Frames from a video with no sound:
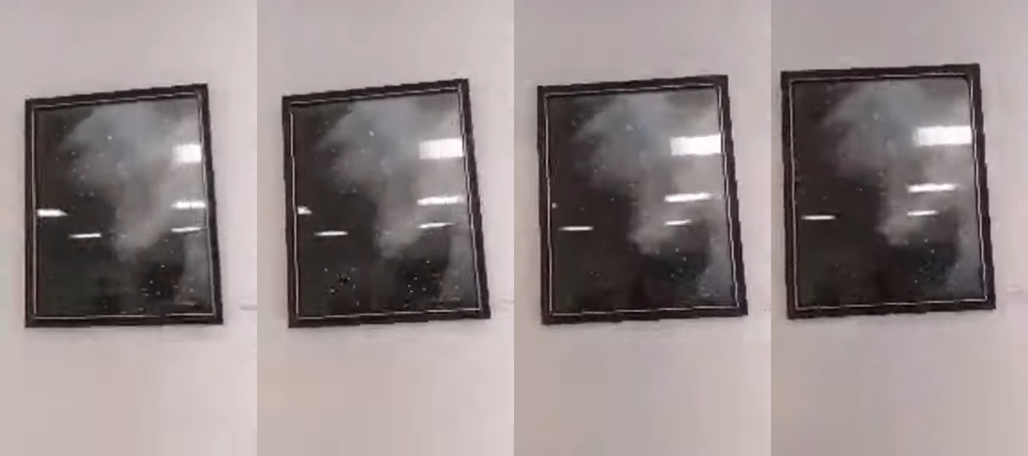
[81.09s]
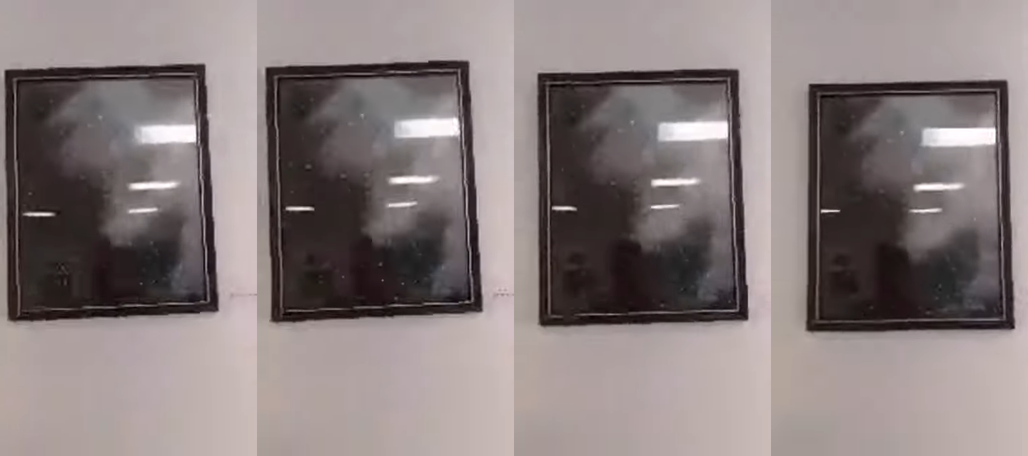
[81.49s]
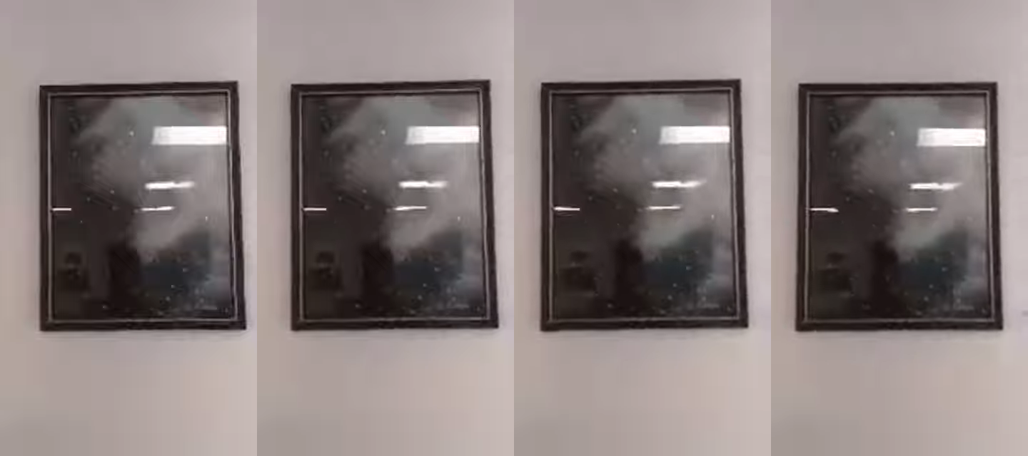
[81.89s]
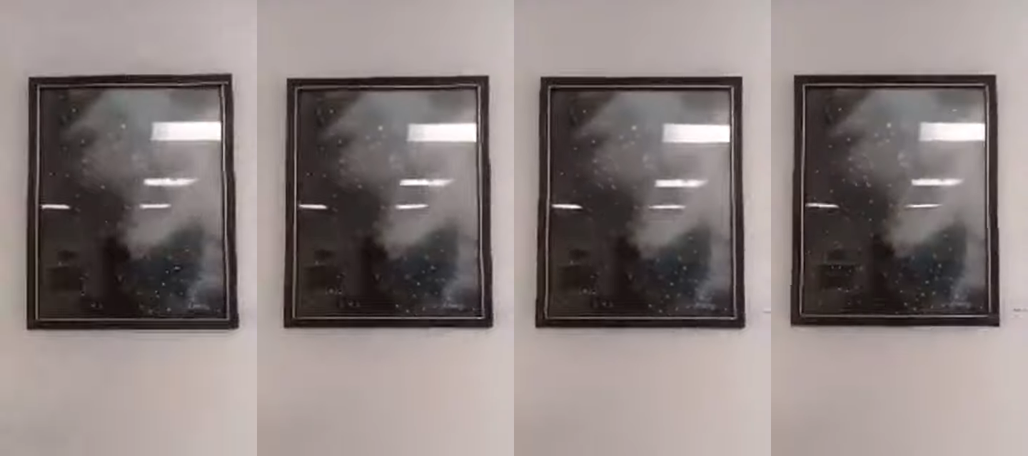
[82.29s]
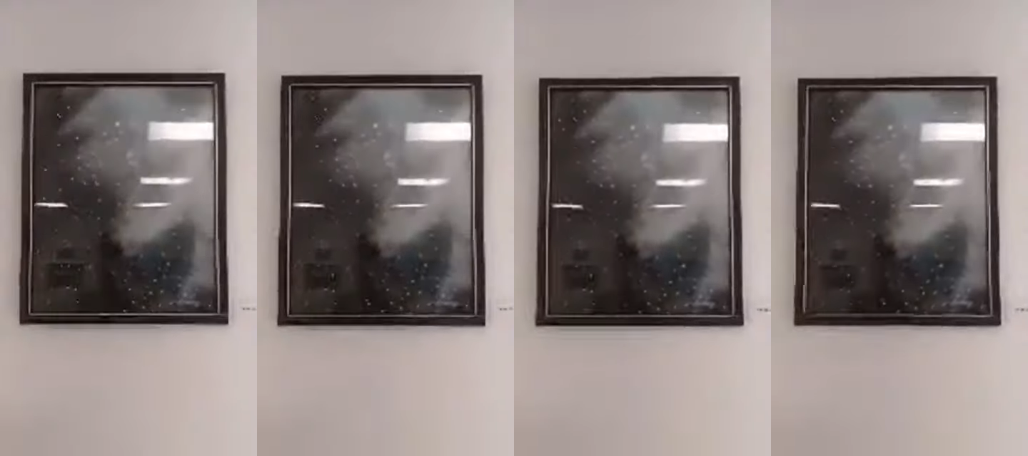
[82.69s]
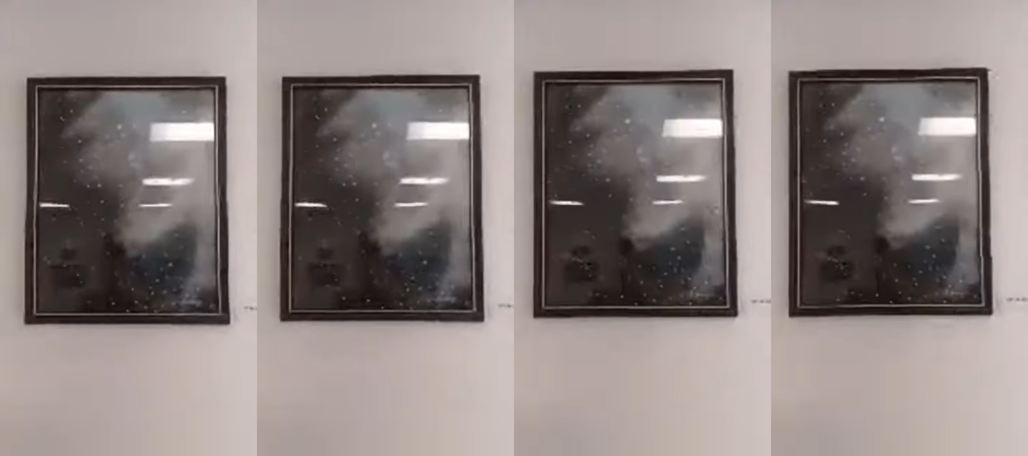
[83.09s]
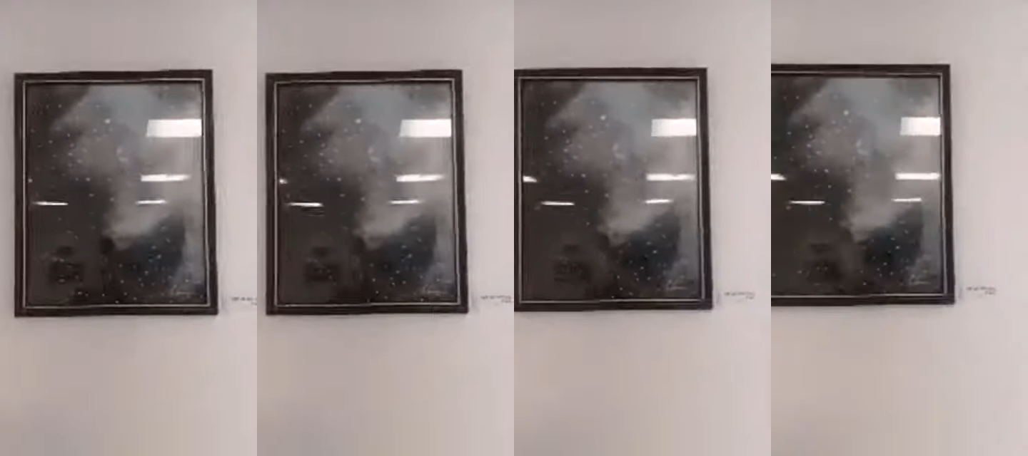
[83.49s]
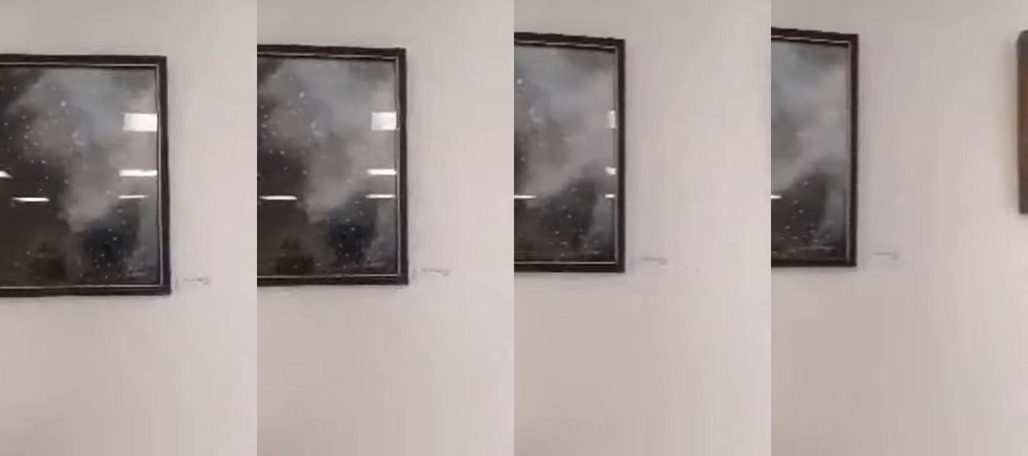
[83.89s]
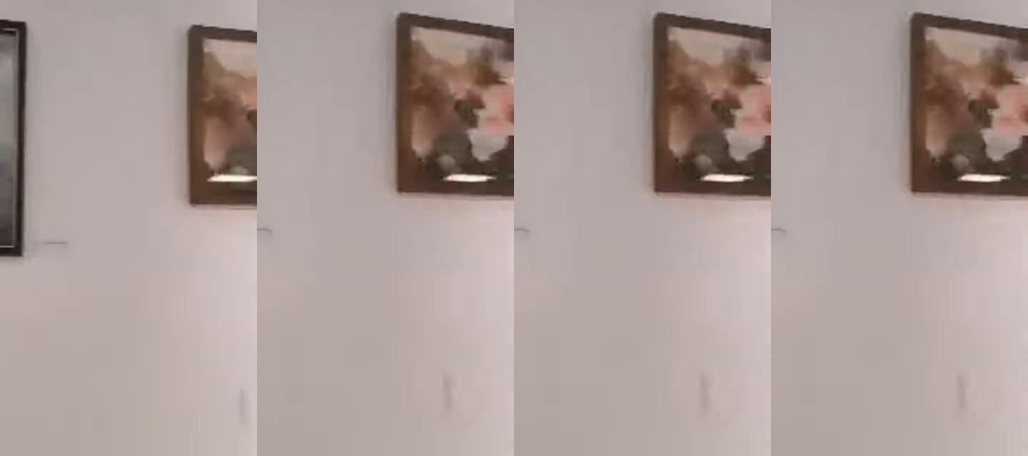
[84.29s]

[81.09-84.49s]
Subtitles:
Nobody's mouth can be seen.